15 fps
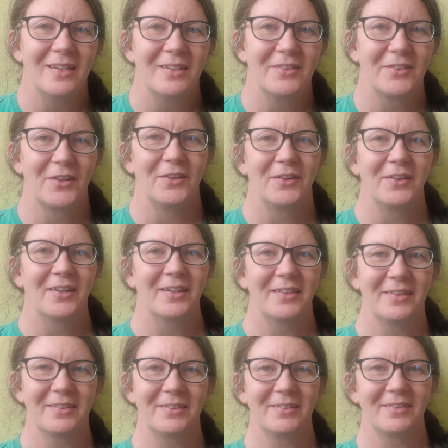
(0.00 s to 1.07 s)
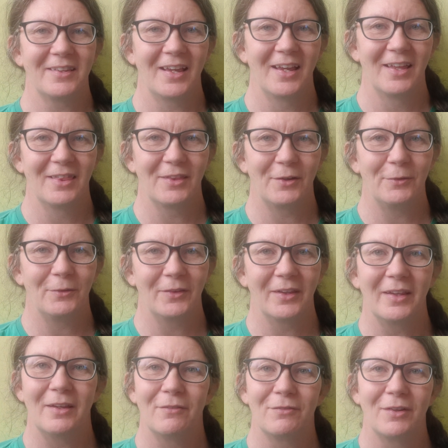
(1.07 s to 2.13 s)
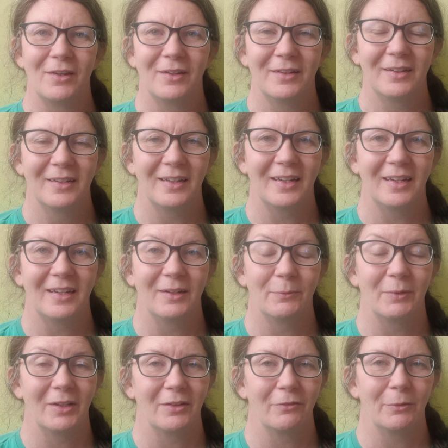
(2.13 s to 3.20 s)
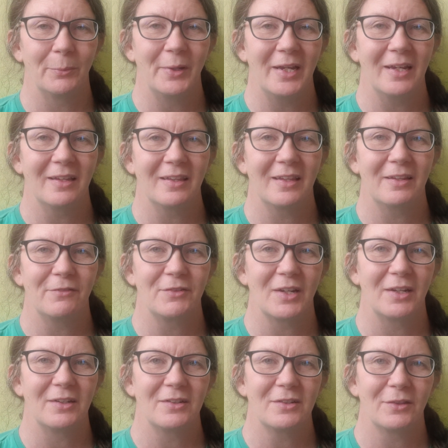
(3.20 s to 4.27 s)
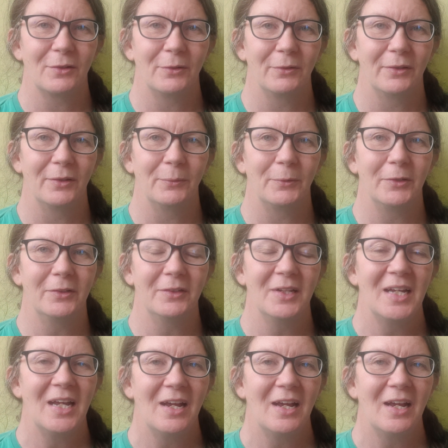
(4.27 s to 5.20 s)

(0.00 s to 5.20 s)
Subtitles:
So this is the hole that they've the repair that they've done to the hole in the wall.